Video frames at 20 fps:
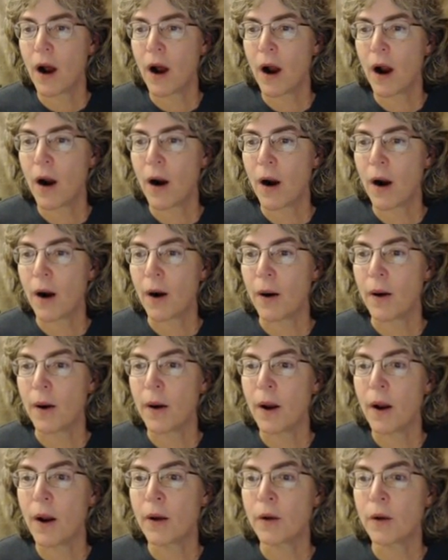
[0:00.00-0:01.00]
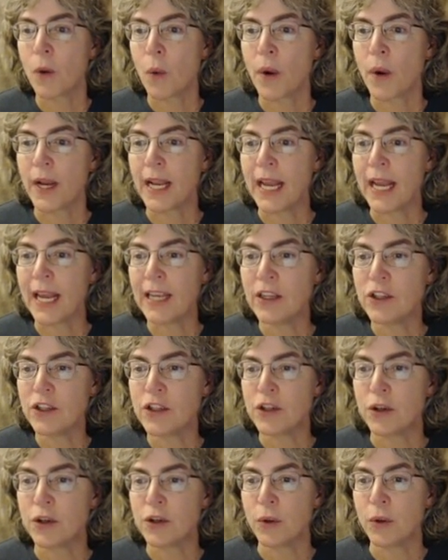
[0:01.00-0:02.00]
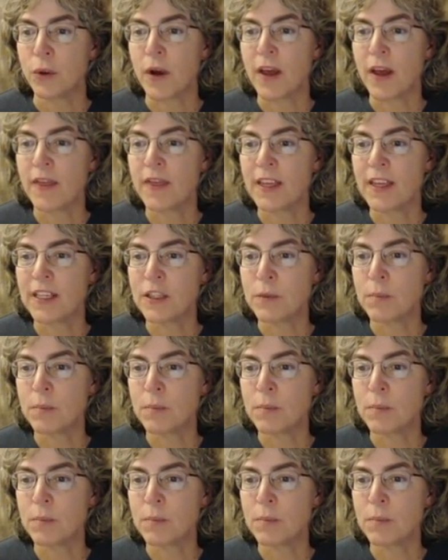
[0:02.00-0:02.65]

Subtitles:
are going into this